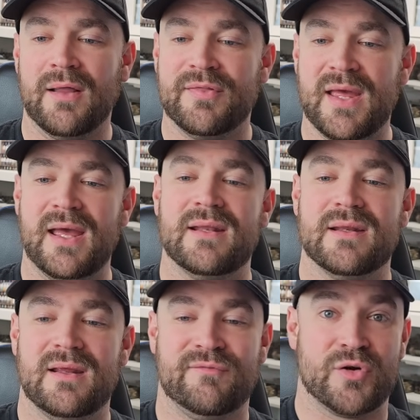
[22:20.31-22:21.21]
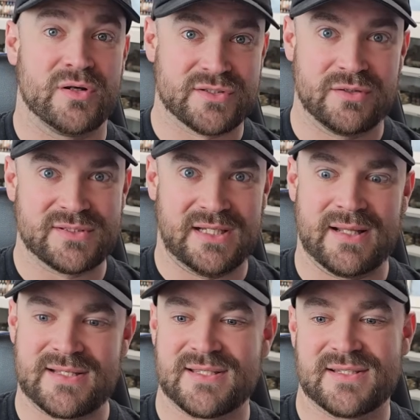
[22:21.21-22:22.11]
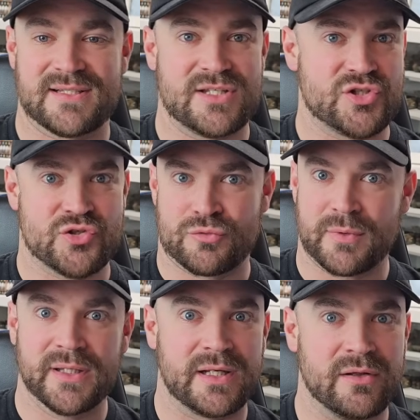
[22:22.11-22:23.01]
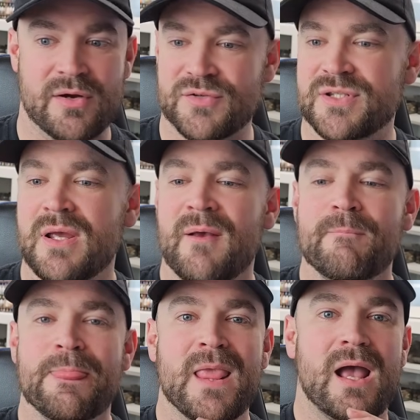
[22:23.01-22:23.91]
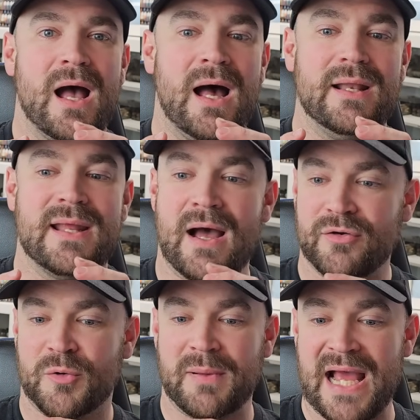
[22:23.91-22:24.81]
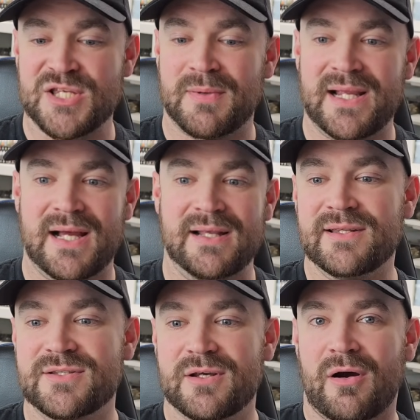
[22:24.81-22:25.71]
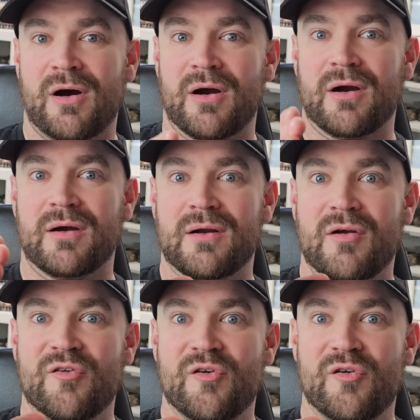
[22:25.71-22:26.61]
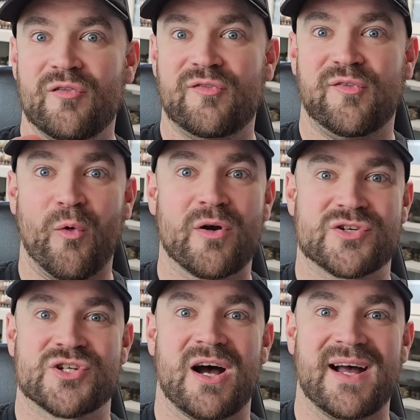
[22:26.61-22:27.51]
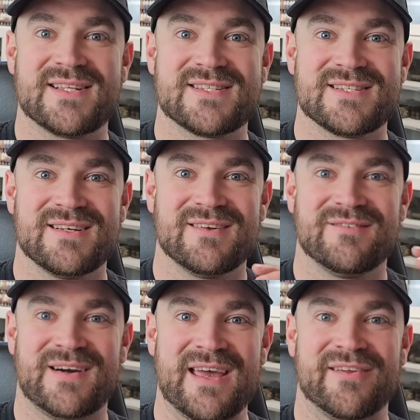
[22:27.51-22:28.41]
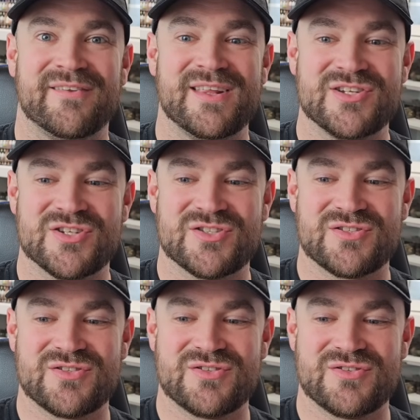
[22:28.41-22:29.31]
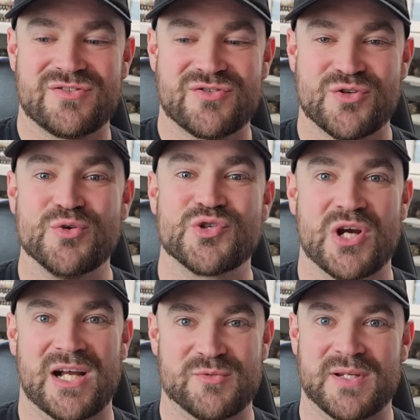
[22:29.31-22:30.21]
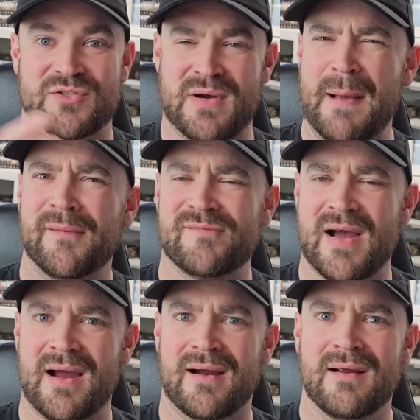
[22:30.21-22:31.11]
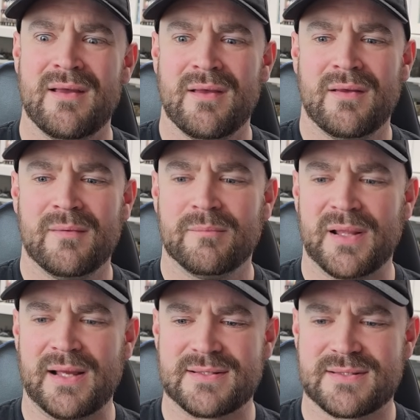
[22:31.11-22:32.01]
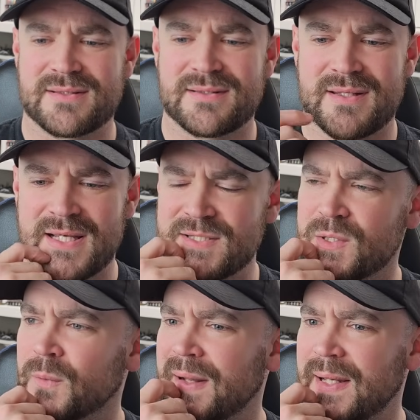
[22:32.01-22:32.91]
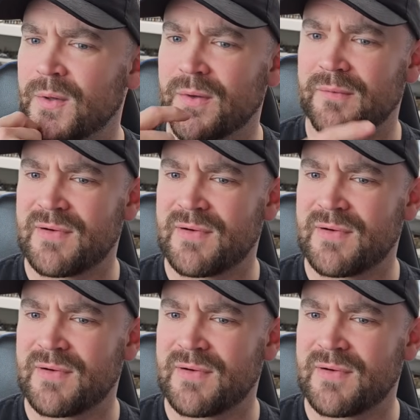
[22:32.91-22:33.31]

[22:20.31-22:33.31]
Then if you're also, say, less than 6 inches, you're really close. Now your plasma guns are 4 shots rather than just 2 shots because of rapid fire plus this, or wait, hold on.